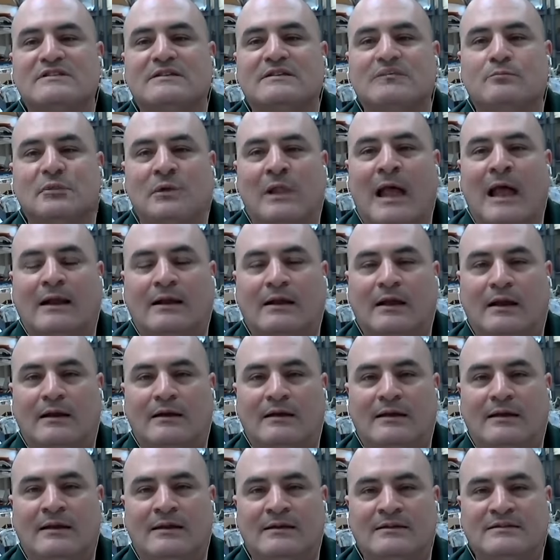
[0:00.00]
United States for
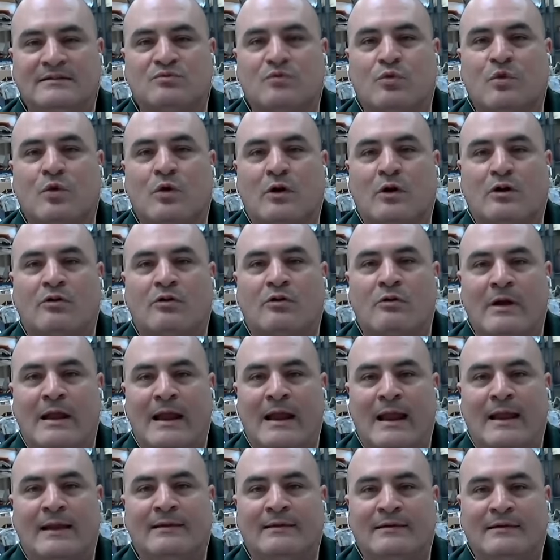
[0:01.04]
it. Oh, there's an
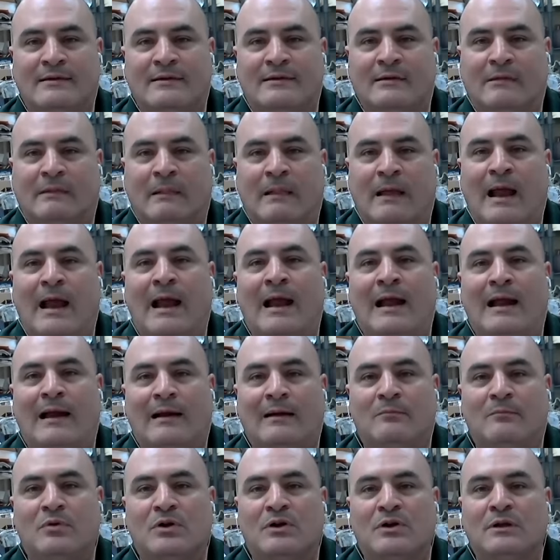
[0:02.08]
earthquake, blame the
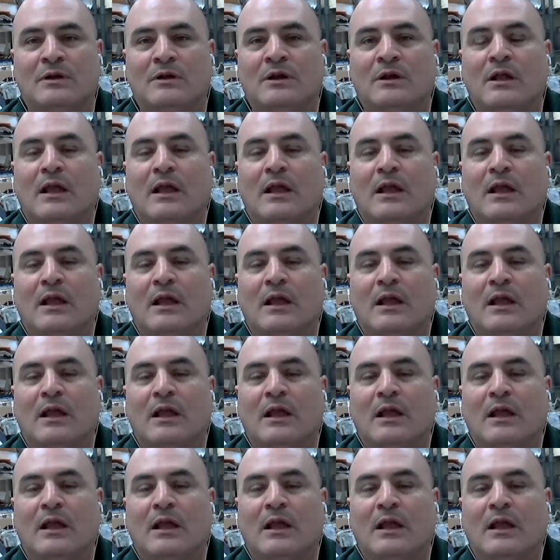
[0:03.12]
United States.